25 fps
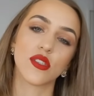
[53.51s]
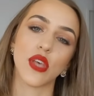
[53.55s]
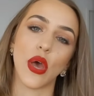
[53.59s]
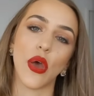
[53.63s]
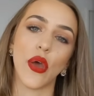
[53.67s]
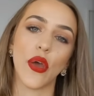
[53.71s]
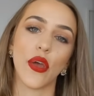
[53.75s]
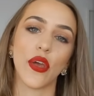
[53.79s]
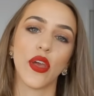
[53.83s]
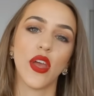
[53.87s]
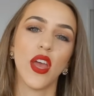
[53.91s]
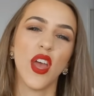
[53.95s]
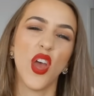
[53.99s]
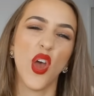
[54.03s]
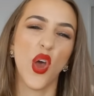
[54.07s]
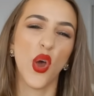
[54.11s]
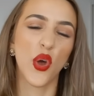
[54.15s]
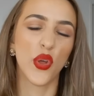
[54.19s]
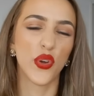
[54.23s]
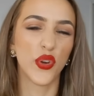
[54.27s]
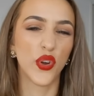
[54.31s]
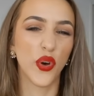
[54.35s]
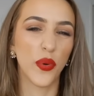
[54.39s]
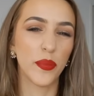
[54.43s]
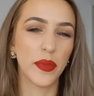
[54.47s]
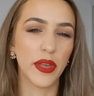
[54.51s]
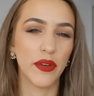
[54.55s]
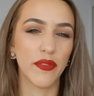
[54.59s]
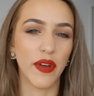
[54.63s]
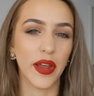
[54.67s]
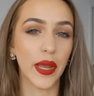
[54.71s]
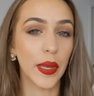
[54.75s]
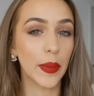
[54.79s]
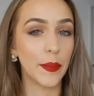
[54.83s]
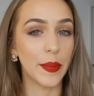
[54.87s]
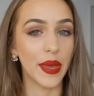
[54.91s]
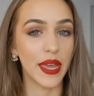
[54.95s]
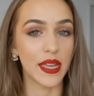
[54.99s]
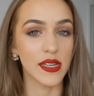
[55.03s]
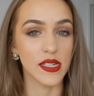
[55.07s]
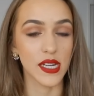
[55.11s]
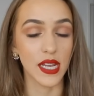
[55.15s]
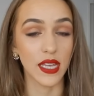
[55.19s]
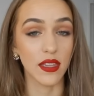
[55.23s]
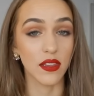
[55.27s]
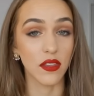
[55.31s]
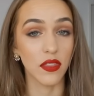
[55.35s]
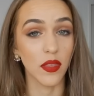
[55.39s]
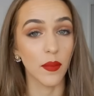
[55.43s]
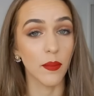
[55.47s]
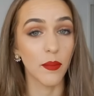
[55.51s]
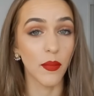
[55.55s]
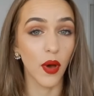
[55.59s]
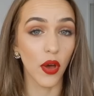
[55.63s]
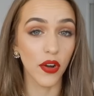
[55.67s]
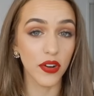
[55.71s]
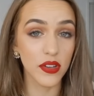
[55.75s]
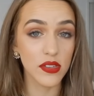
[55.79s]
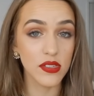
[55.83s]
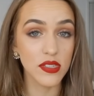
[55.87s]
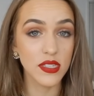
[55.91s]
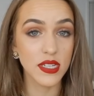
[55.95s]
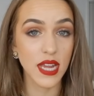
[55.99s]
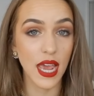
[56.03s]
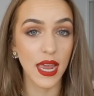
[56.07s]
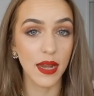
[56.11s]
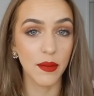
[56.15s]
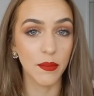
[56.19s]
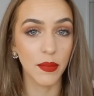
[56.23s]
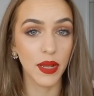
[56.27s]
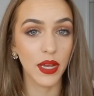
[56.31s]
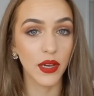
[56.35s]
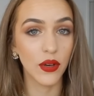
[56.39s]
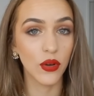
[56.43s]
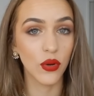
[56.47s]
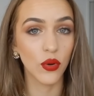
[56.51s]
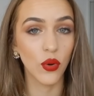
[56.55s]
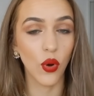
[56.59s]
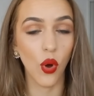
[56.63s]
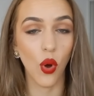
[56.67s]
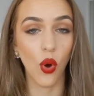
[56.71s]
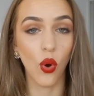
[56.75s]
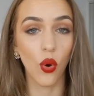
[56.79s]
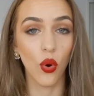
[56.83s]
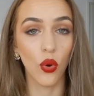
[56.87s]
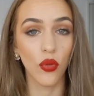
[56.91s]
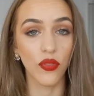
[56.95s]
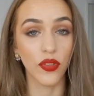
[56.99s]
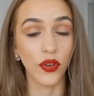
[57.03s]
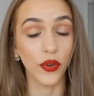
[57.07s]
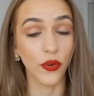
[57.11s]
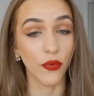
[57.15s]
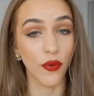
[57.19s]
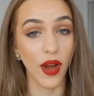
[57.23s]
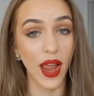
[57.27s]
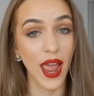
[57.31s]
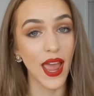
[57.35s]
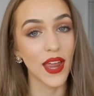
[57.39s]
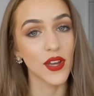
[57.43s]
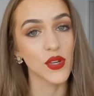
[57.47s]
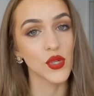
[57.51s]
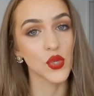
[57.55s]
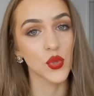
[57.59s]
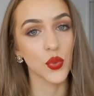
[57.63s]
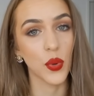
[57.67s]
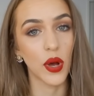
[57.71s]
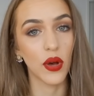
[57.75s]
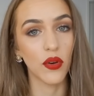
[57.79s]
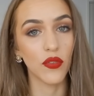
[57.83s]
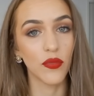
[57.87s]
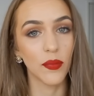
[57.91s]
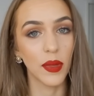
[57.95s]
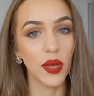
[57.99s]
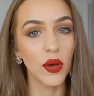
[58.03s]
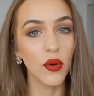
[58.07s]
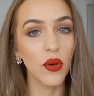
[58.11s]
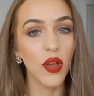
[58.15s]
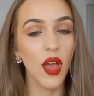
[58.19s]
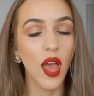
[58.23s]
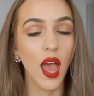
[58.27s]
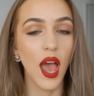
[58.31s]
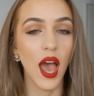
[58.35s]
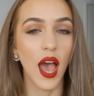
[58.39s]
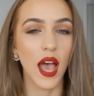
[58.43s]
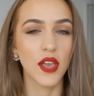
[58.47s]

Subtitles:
So normally recommend either the modest 10 mil or the grand 12 mil.